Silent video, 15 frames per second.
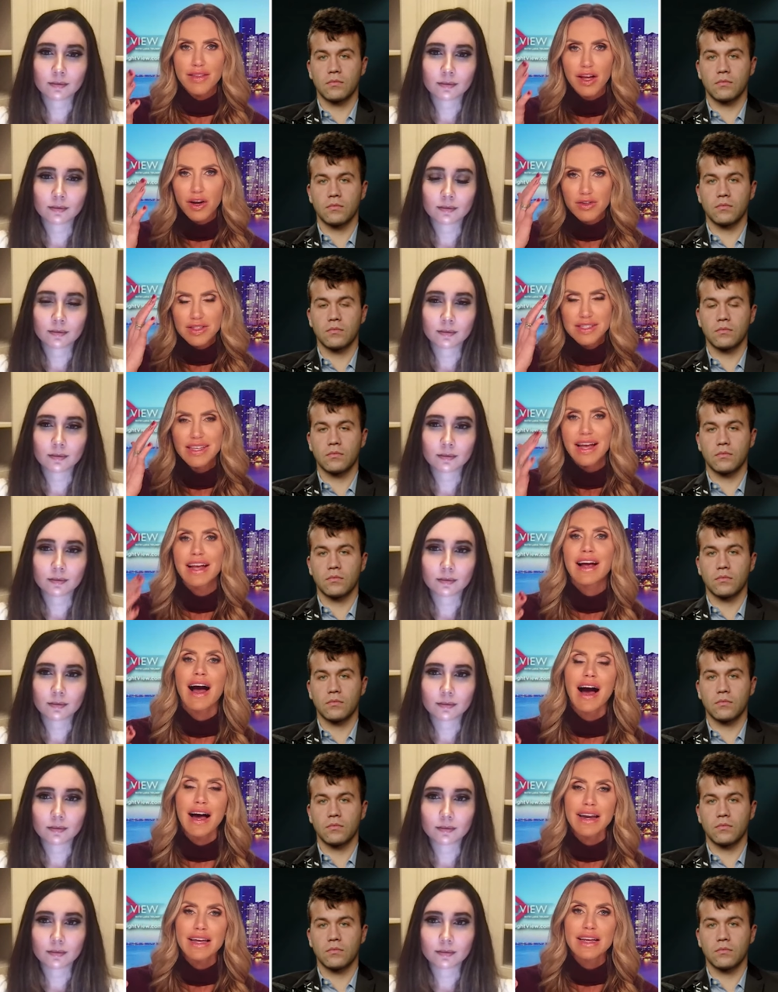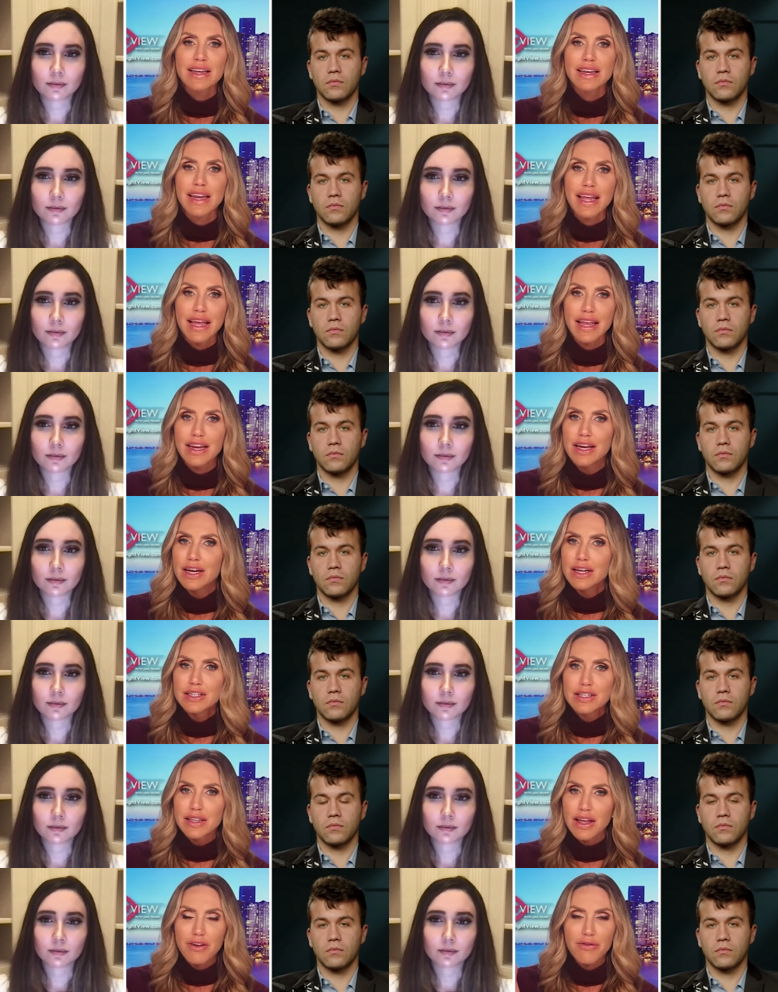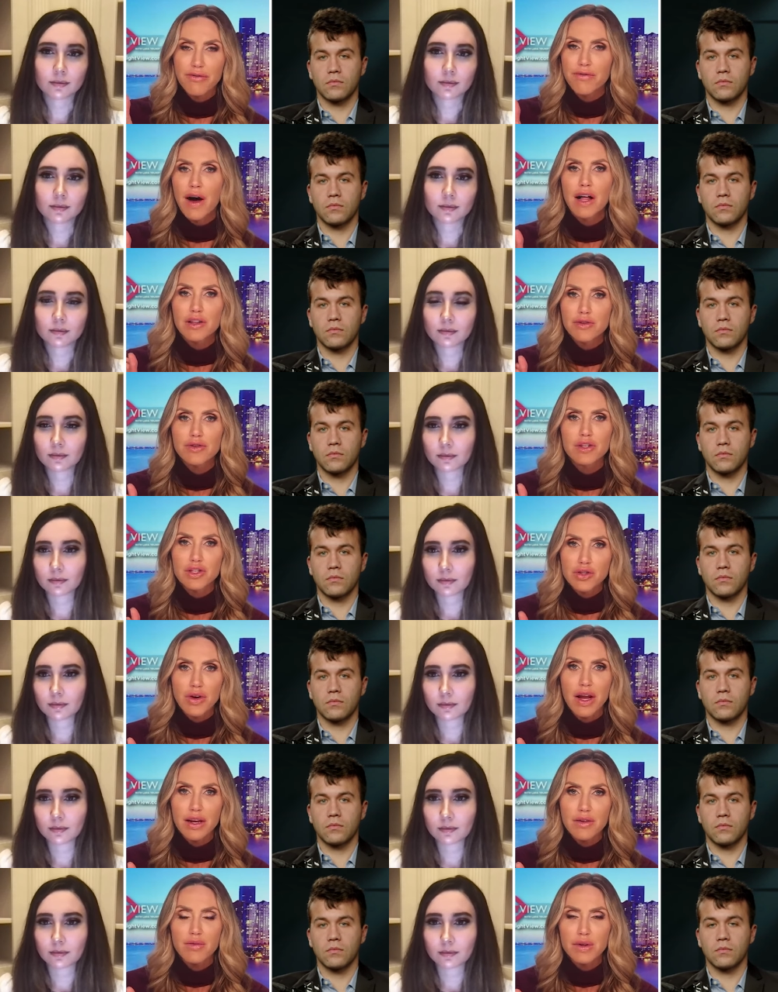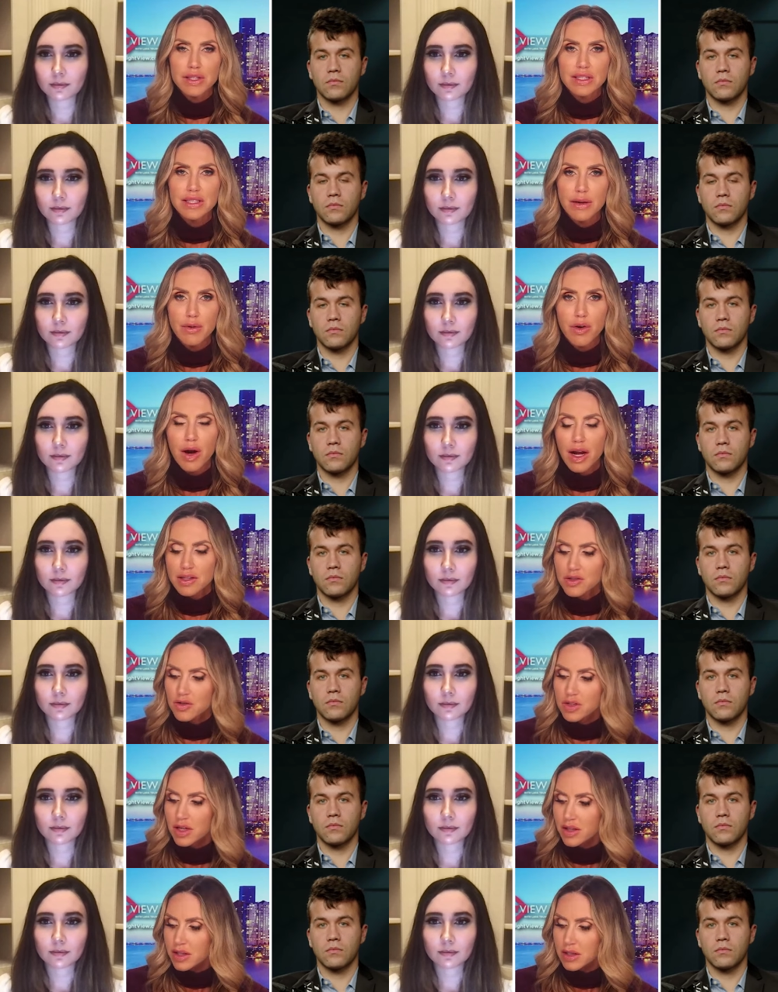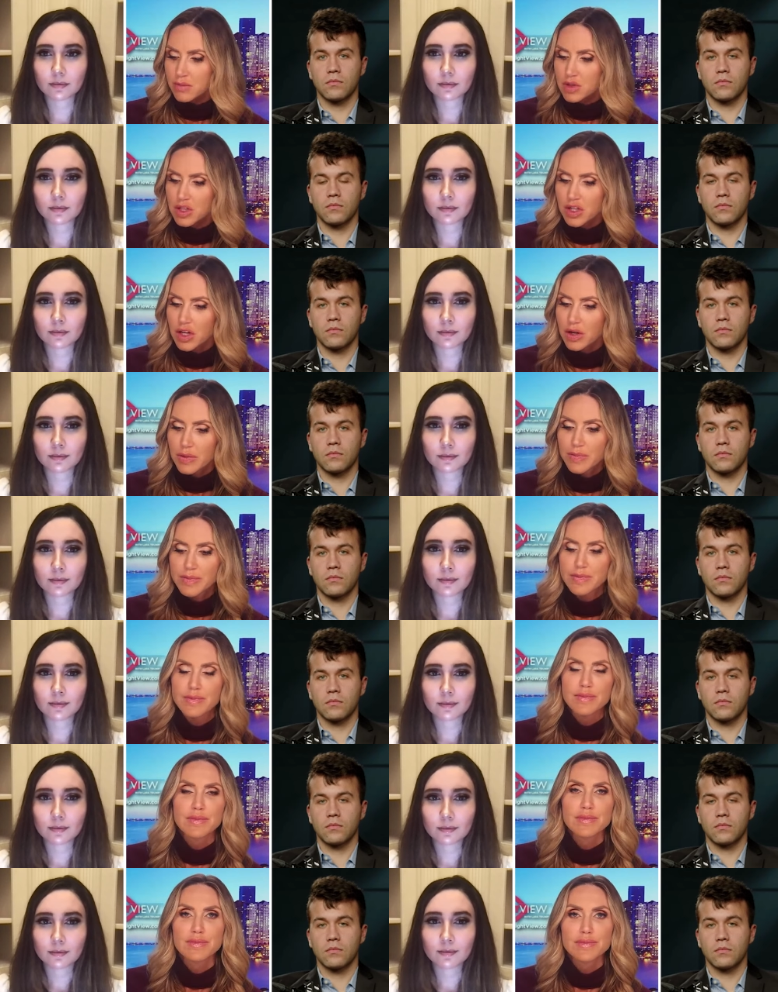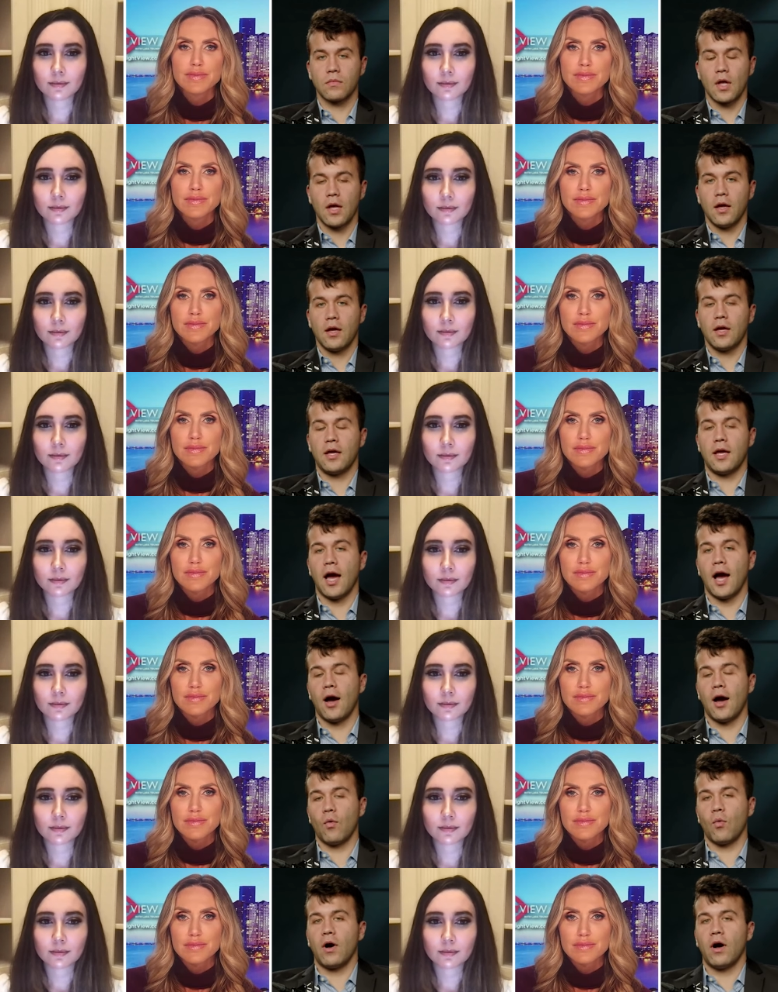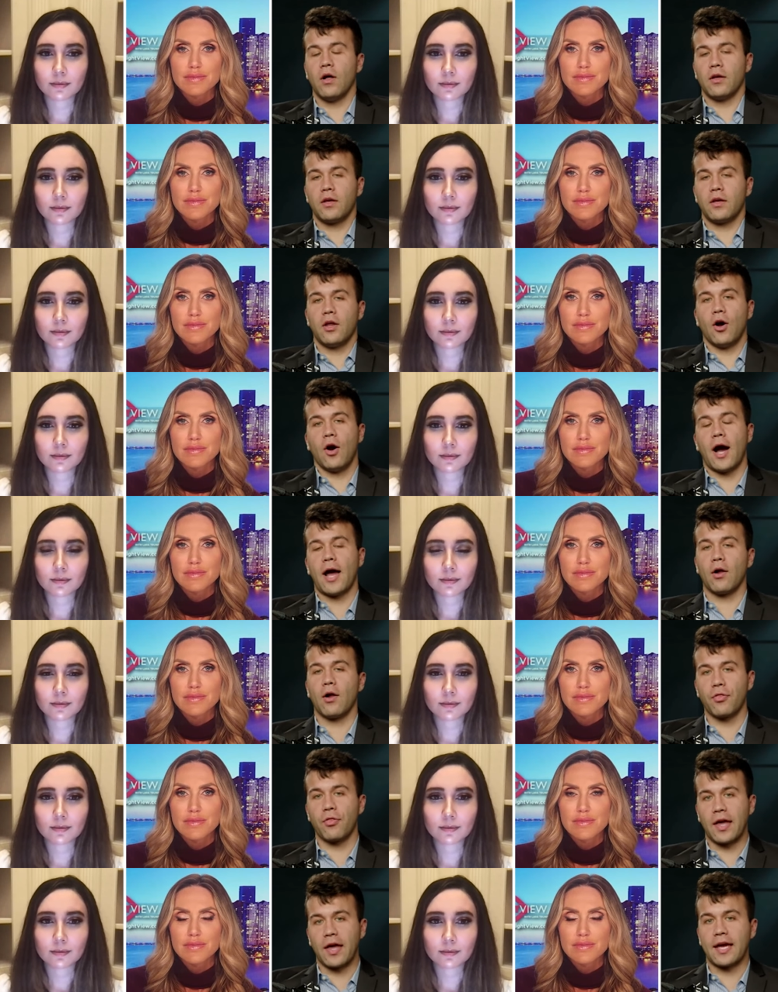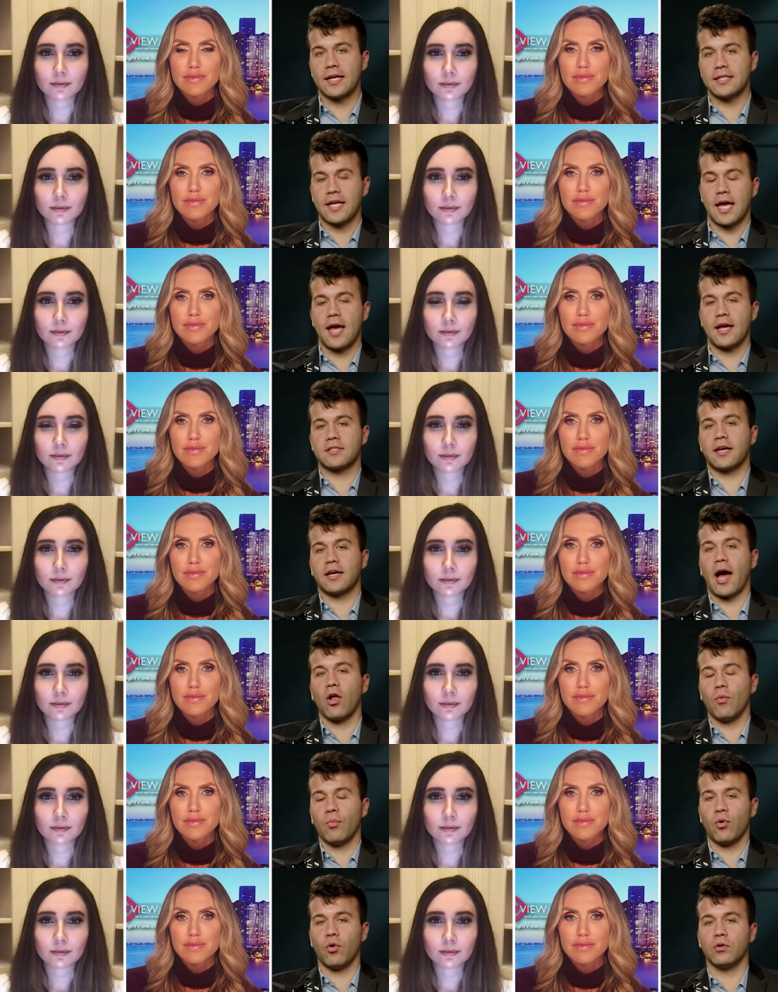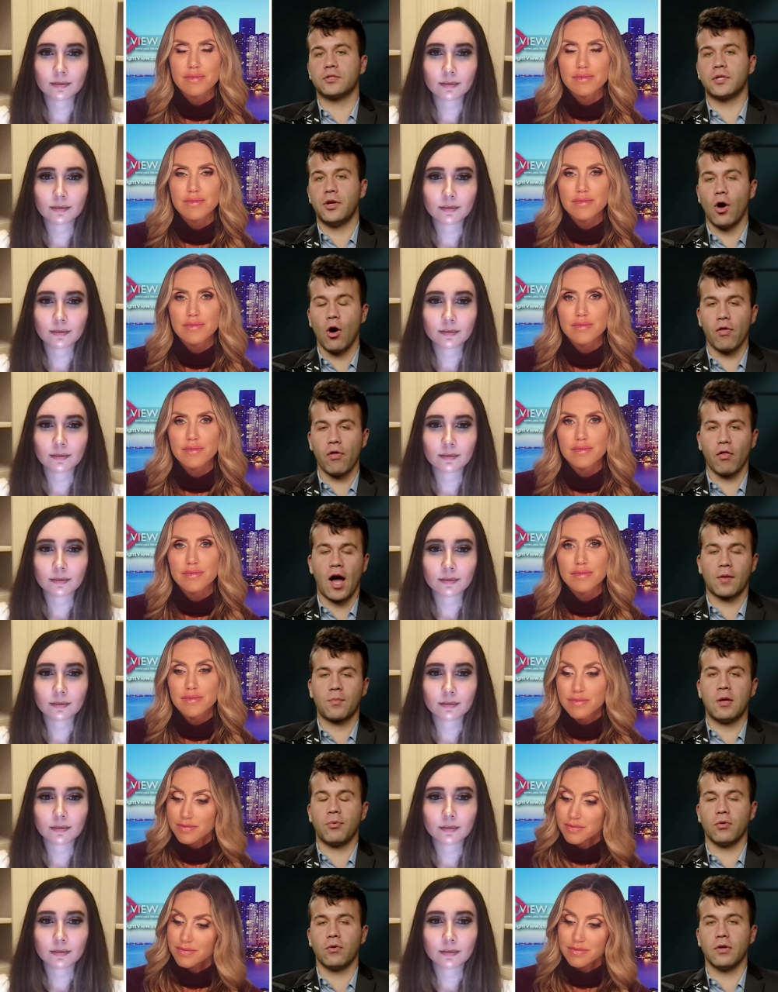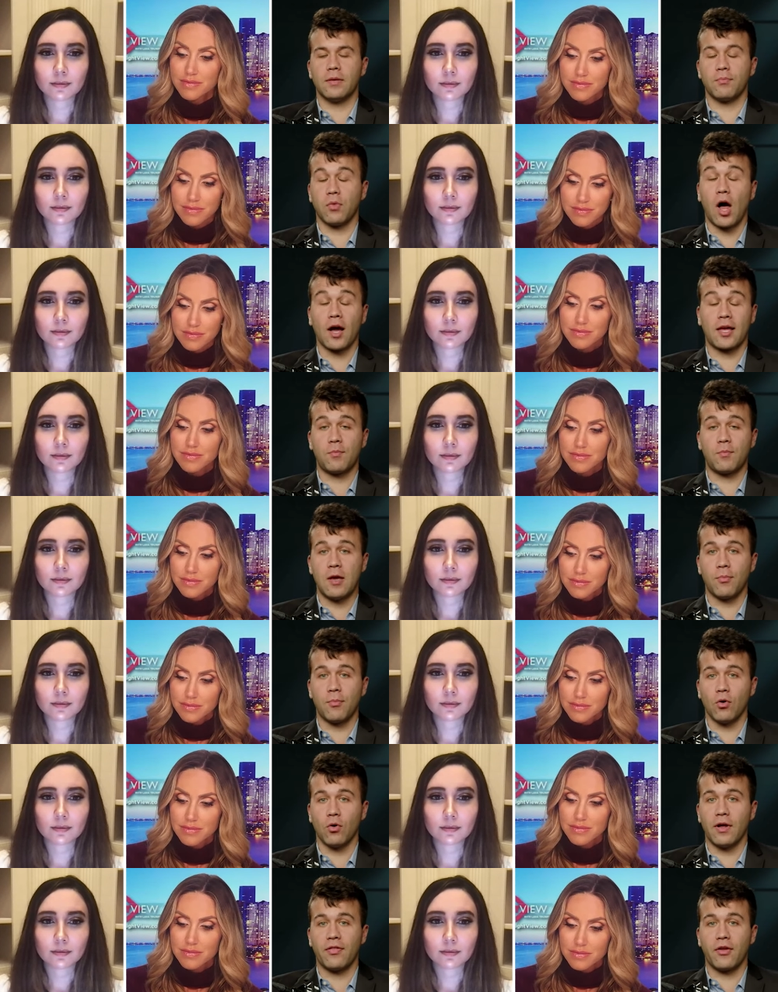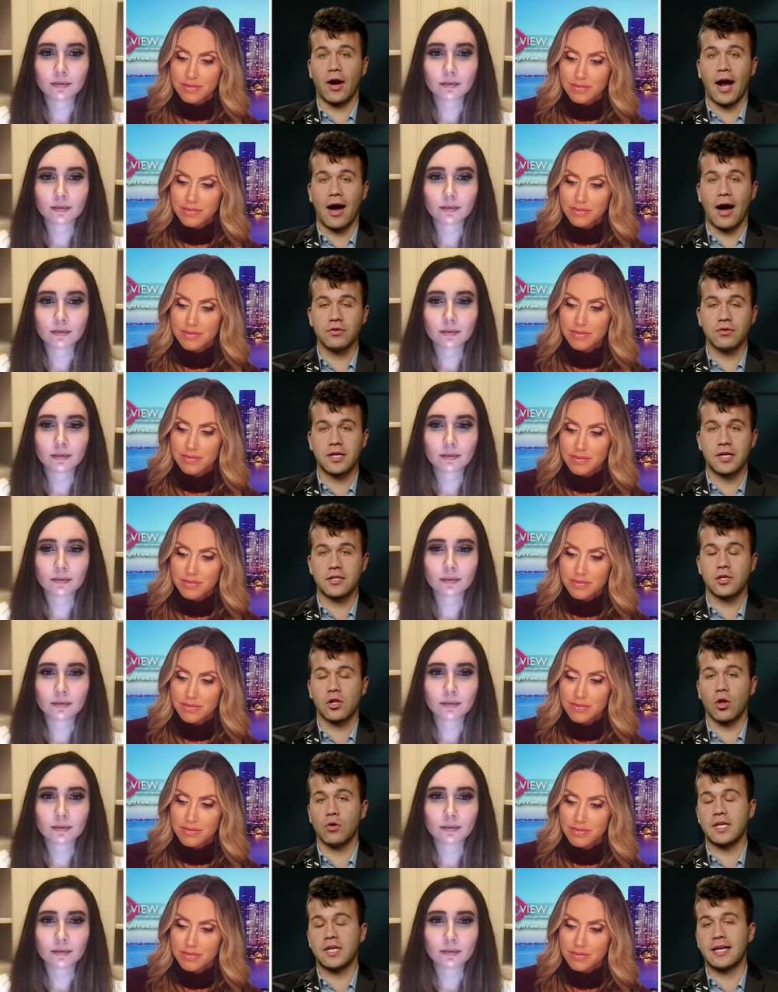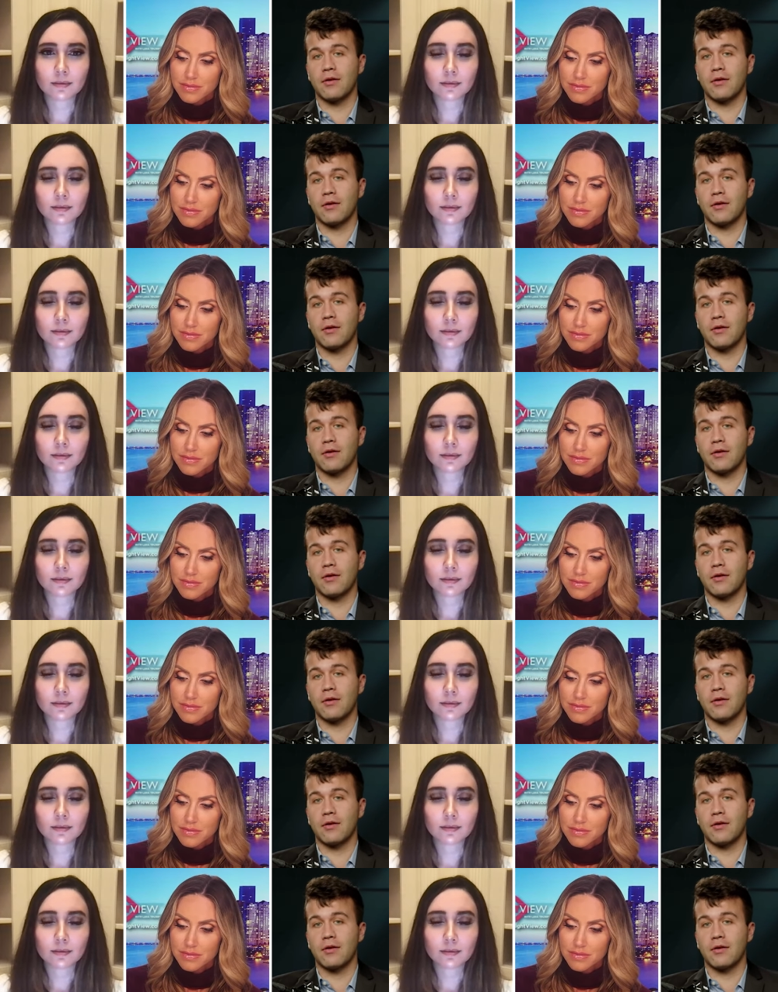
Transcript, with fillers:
Speaker 1: their psychotic need to like follow the trend of what the Democrats are telling them to do.
Speaker 2: Yeah, well, you know, I don't think it takes a Gallup poll to know that lock people locking people in their houses, closing